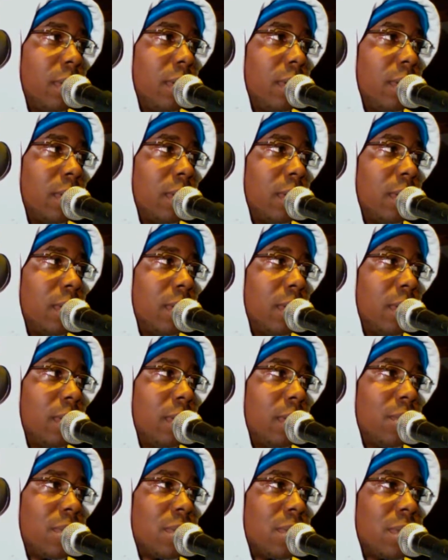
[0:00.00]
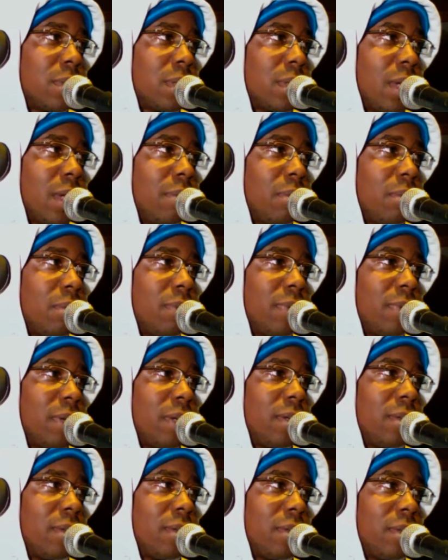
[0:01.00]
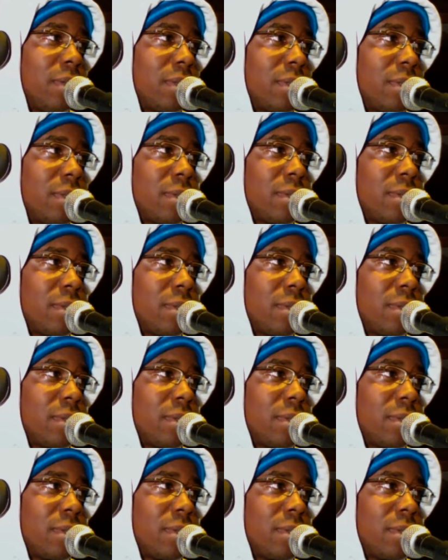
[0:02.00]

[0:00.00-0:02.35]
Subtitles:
What's the capital of Honduras?